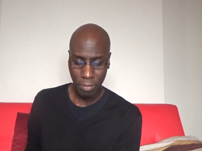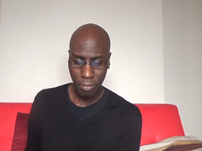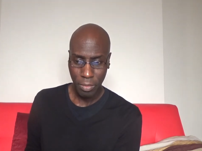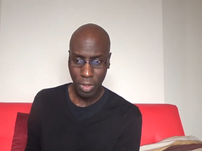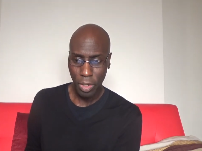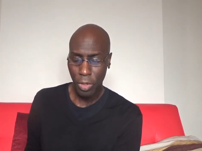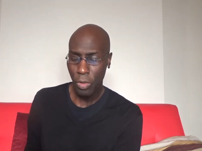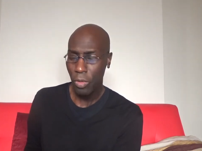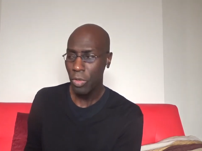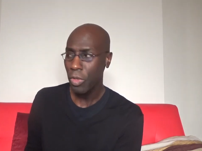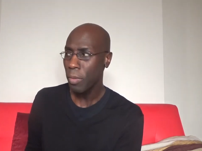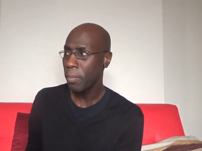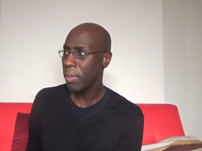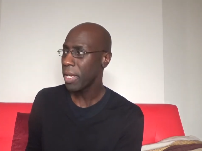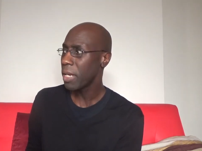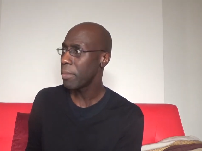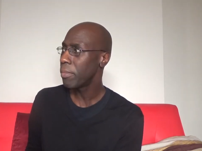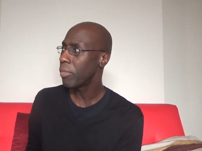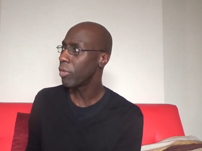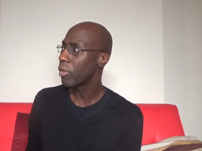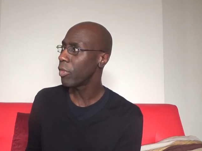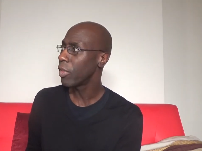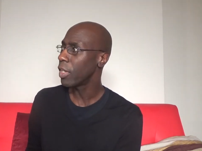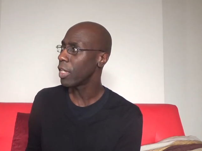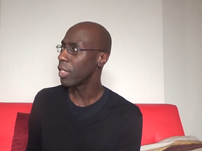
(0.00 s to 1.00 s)
who are the
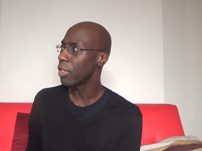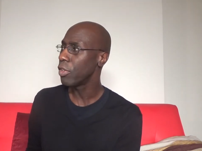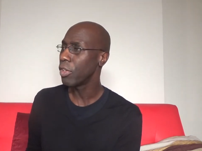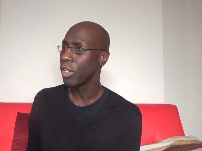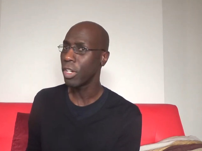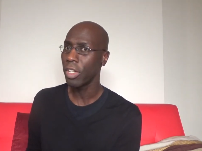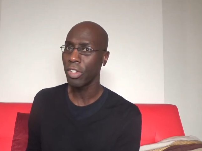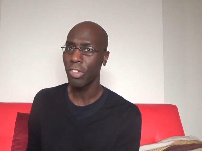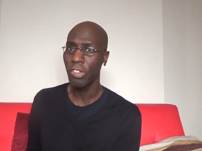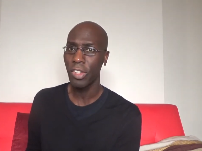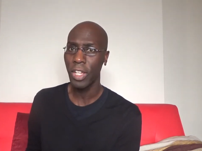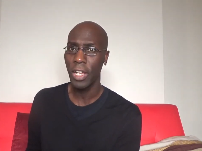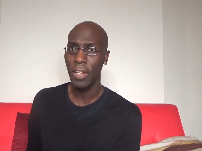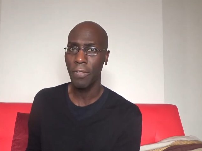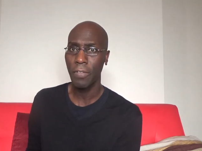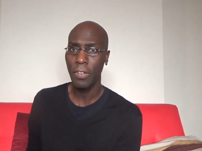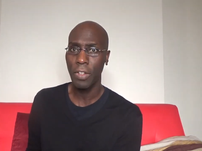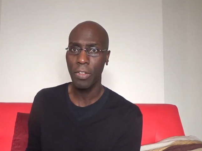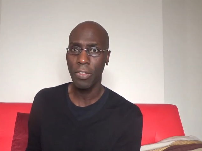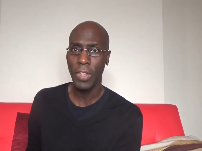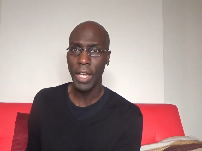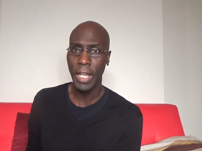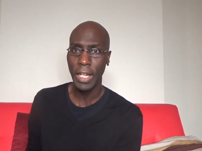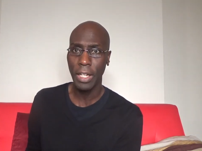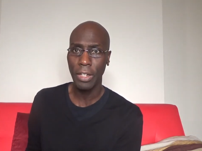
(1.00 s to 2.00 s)
people that you could say a few
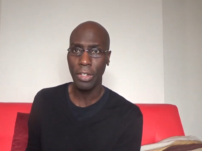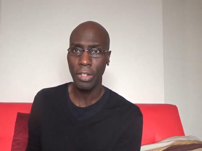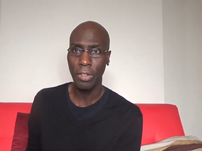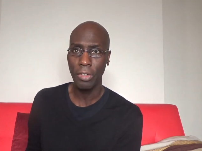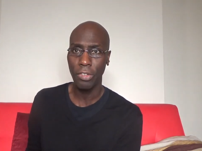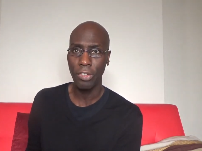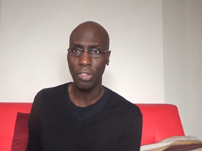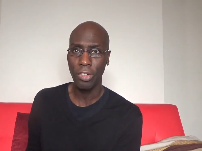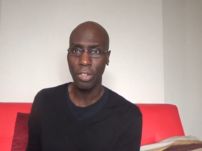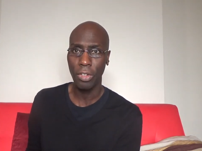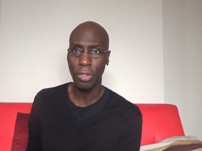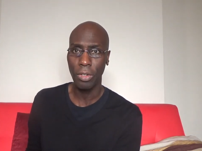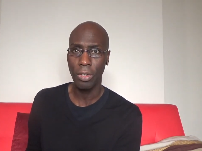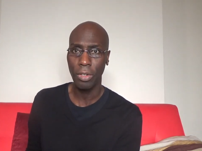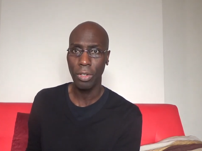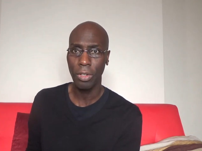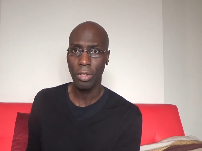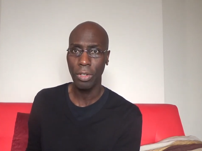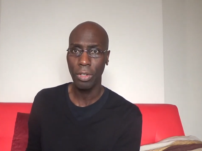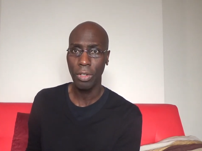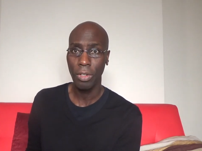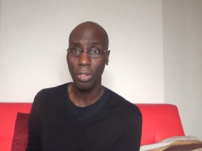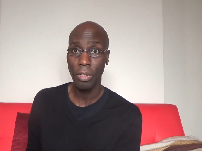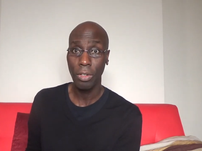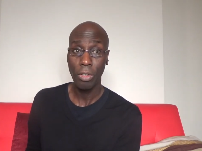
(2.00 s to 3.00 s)
thank yous to
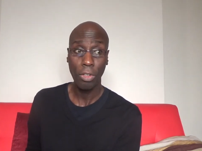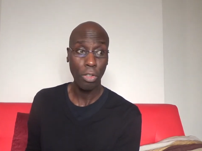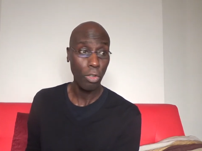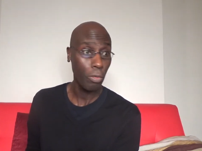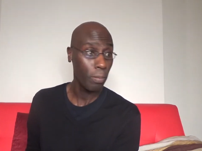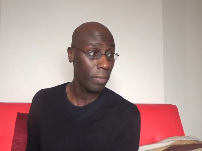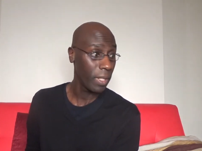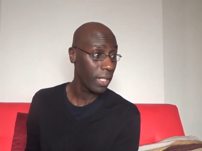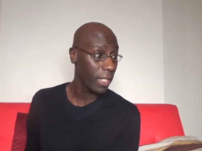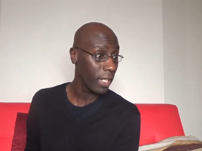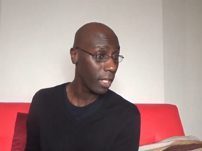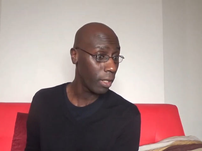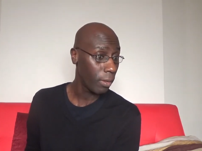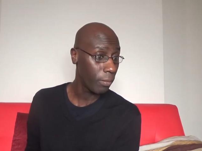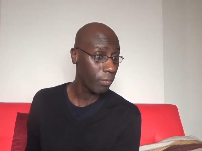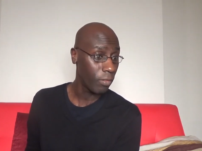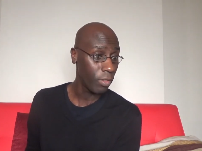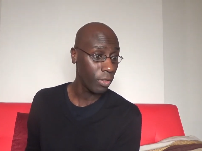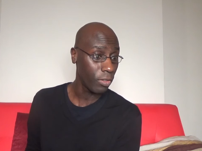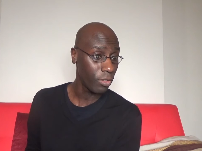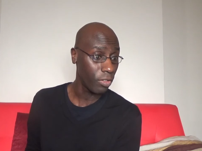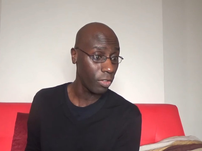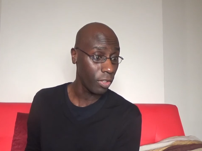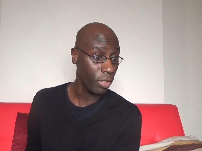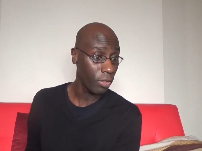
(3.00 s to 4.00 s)
who've been helpful
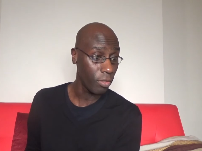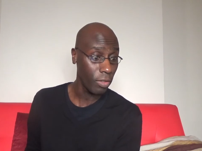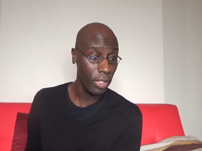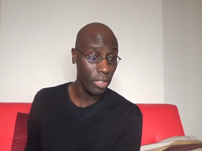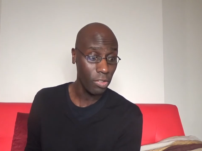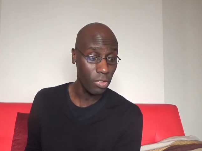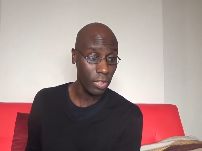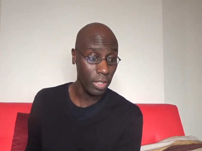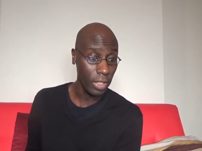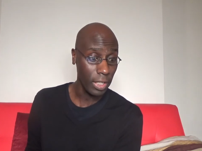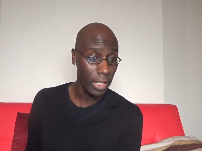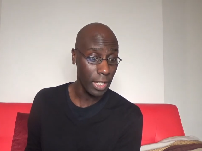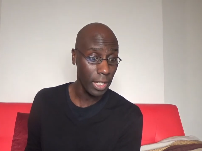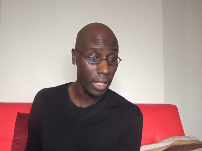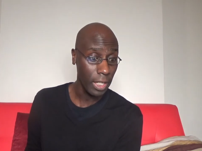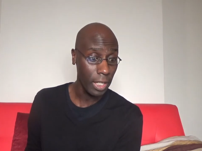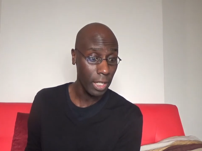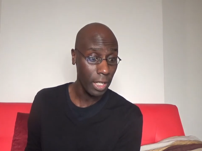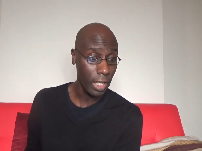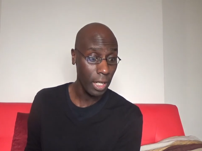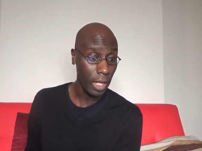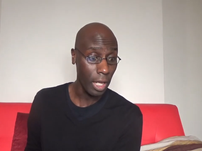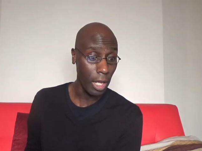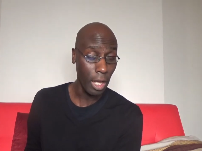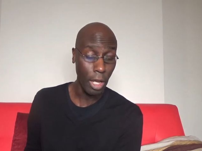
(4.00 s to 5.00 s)
to you recently?
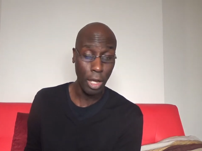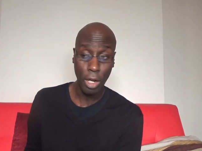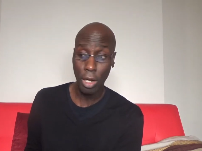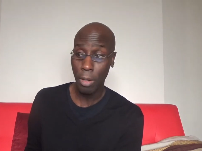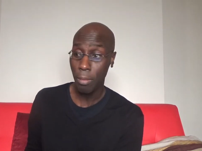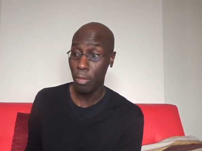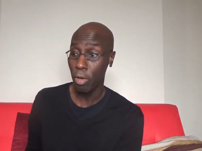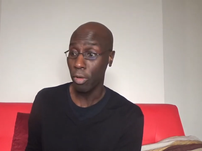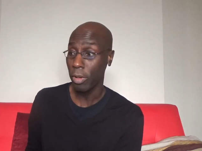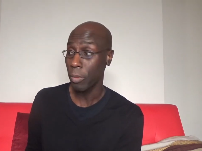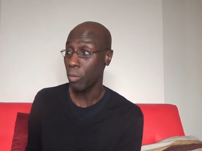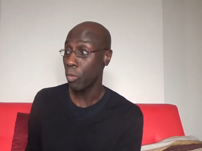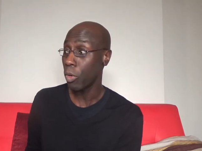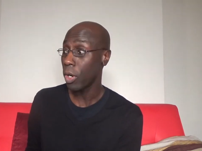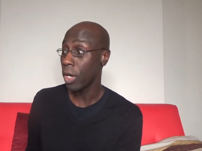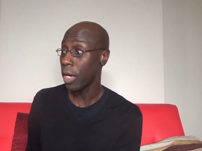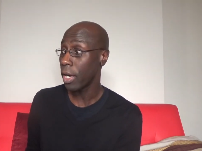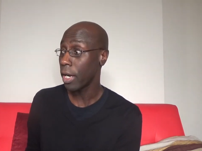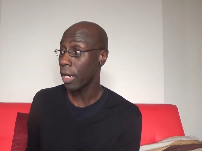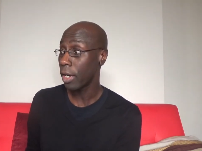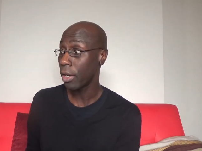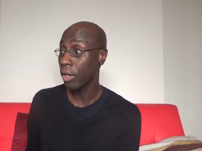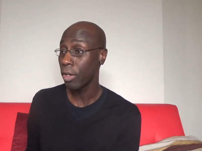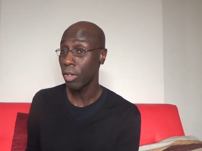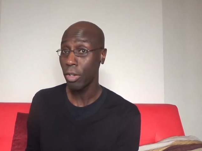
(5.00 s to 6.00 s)
At home or in
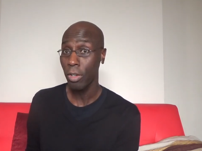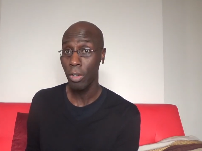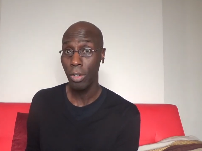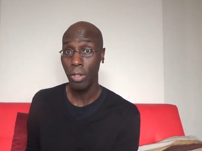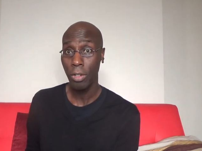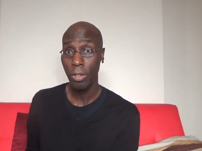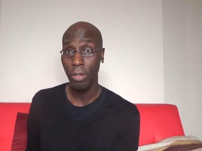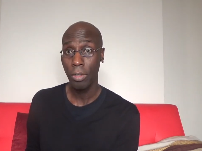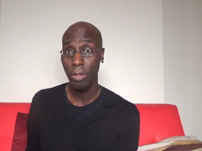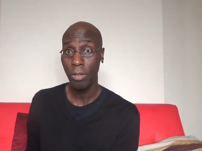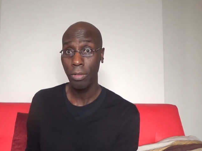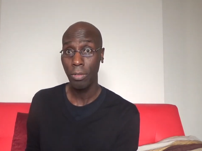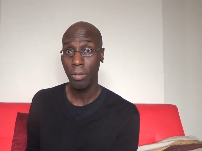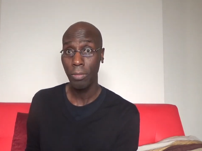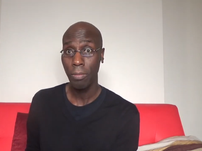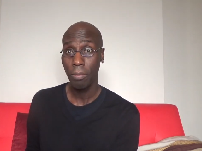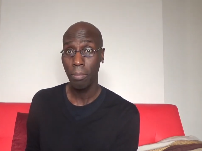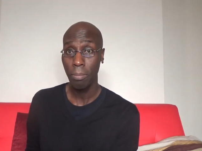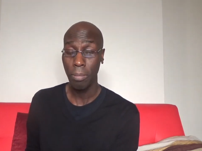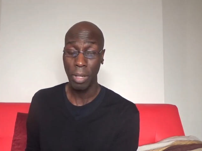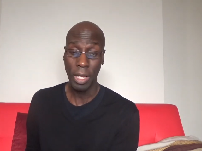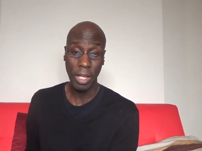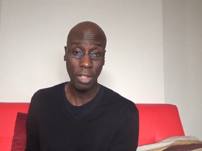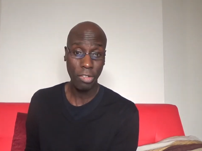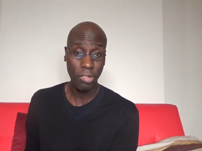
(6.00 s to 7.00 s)
work?
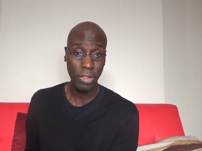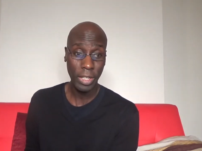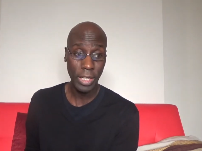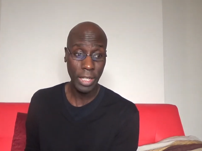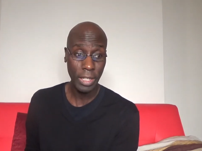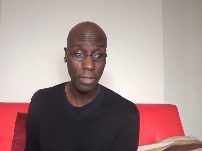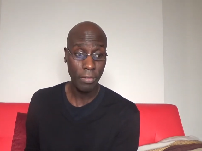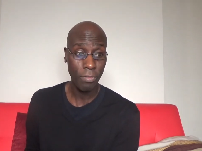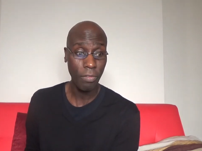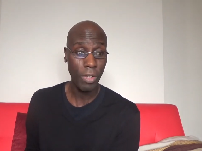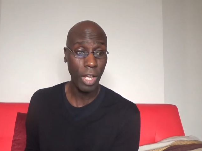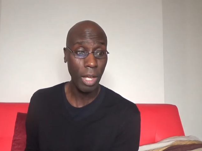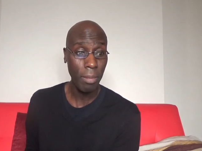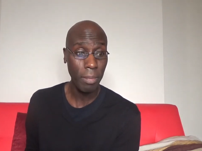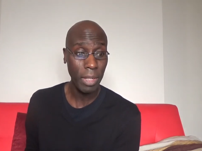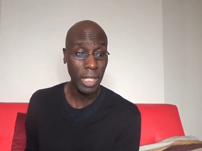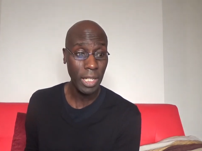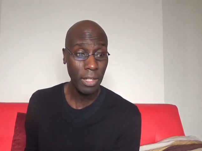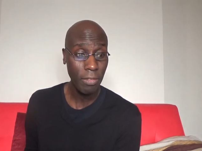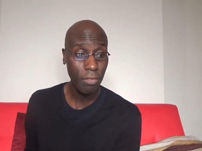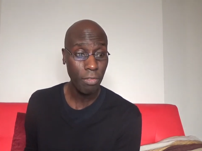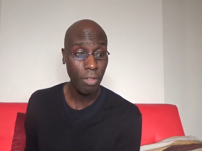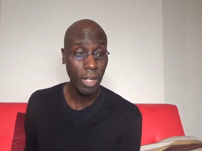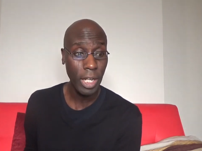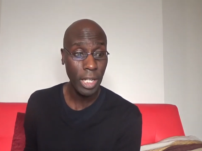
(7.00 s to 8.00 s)
personally, in family,
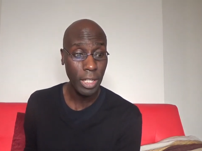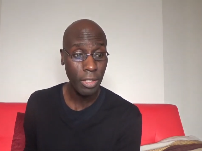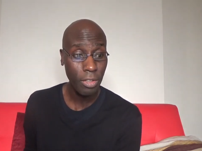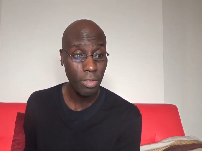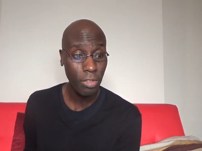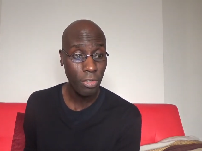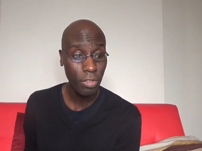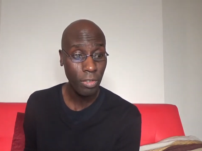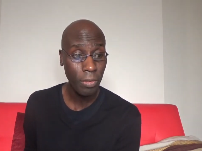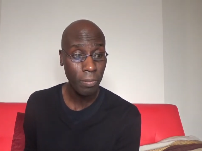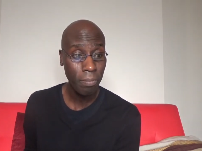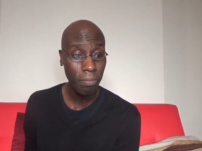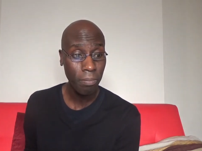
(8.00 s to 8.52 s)
friends.